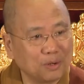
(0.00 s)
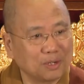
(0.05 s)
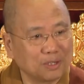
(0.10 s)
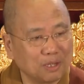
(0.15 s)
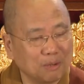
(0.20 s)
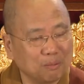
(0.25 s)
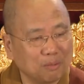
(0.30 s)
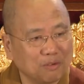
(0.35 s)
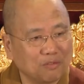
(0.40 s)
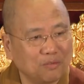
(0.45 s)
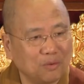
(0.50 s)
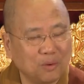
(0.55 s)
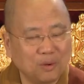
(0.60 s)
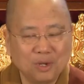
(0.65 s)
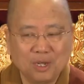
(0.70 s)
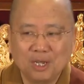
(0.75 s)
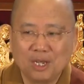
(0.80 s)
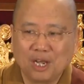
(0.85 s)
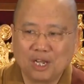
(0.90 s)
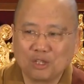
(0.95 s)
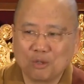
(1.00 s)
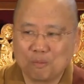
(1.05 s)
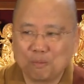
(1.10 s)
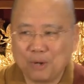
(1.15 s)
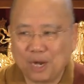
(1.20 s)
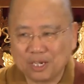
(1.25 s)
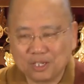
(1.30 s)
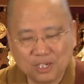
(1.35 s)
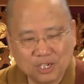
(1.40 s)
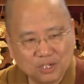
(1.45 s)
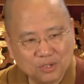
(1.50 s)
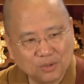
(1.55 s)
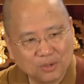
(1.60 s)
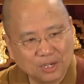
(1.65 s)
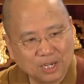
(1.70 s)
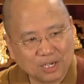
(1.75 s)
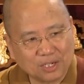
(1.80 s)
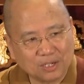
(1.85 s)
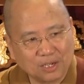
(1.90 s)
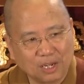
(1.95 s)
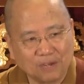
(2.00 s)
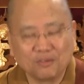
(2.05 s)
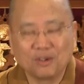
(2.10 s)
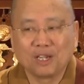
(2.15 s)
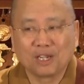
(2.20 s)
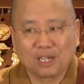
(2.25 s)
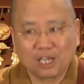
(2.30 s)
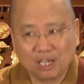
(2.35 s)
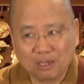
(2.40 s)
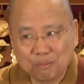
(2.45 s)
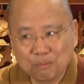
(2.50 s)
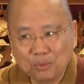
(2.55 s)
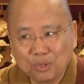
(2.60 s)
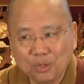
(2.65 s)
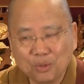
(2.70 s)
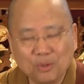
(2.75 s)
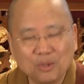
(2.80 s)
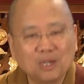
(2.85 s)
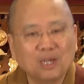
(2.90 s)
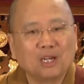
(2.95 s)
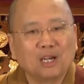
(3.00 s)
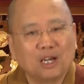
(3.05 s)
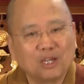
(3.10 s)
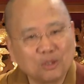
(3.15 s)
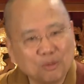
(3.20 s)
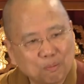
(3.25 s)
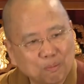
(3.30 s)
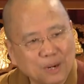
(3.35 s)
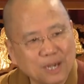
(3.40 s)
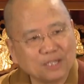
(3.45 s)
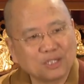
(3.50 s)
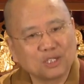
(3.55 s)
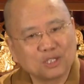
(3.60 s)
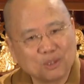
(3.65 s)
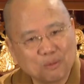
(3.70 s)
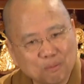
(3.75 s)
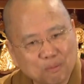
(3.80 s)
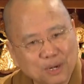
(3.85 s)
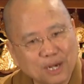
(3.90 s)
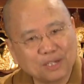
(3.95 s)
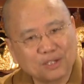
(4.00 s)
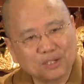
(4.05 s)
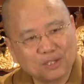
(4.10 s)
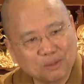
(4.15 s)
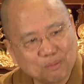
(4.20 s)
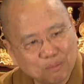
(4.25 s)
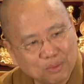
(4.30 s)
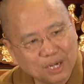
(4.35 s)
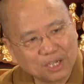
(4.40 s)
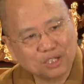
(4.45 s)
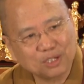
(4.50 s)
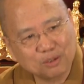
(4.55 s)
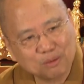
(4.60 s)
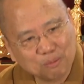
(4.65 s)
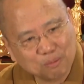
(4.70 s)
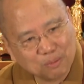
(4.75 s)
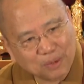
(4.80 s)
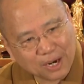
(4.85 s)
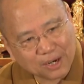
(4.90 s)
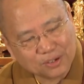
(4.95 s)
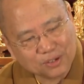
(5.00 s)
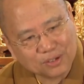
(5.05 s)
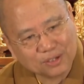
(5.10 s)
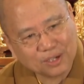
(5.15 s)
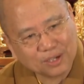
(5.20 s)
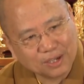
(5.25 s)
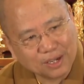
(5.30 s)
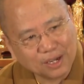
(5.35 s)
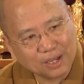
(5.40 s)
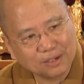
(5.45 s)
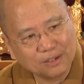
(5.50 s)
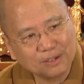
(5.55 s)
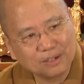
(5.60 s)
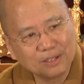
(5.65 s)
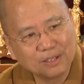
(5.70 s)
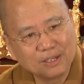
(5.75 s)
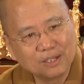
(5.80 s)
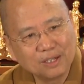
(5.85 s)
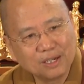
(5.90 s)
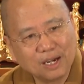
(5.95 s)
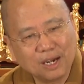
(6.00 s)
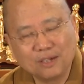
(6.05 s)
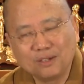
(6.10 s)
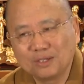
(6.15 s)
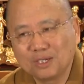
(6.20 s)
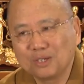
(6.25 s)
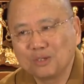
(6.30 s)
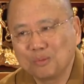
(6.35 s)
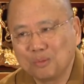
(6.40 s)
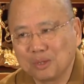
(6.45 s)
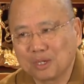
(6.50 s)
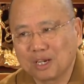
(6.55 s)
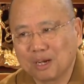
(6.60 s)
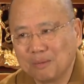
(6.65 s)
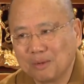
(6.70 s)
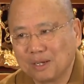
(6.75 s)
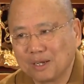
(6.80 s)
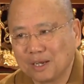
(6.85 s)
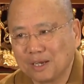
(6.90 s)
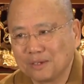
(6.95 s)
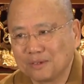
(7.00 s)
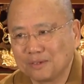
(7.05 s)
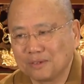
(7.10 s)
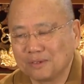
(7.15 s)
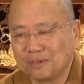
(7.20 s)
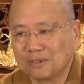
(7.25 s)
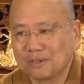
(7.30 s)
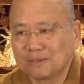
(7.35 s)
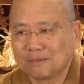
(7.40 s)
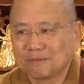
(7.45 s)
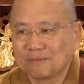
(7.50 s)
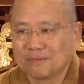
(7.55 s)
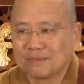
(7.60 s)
than before, and you practice in your next life, getting pure, and you practice and practice and practice and practice again until you become enlightened.